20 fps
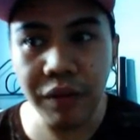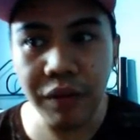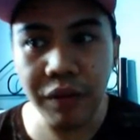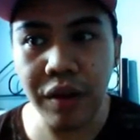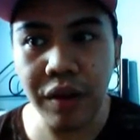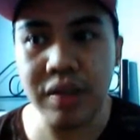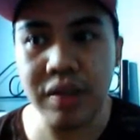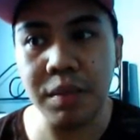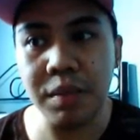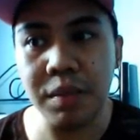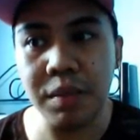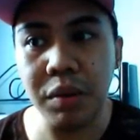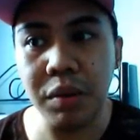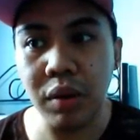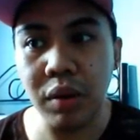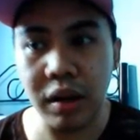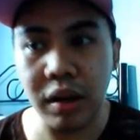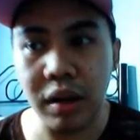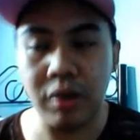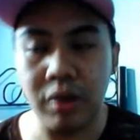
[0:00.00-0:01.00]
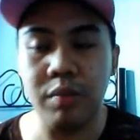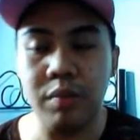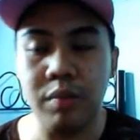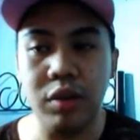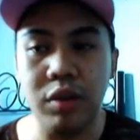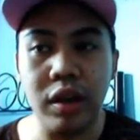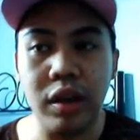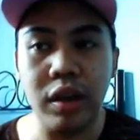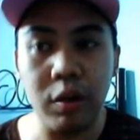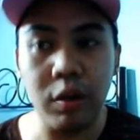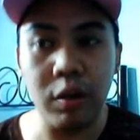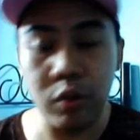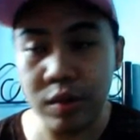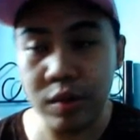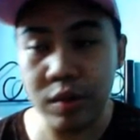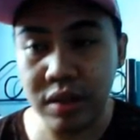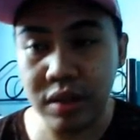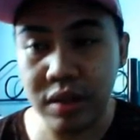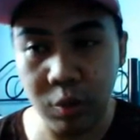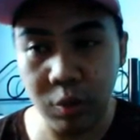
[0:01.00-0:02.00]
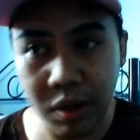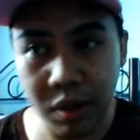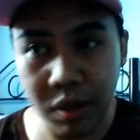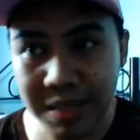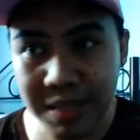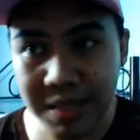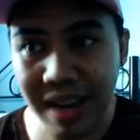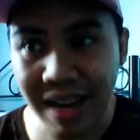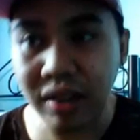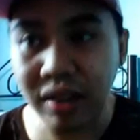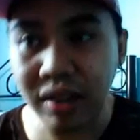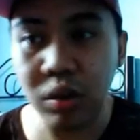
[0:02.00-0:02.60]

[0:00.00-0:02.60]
For example, you can communicate using website,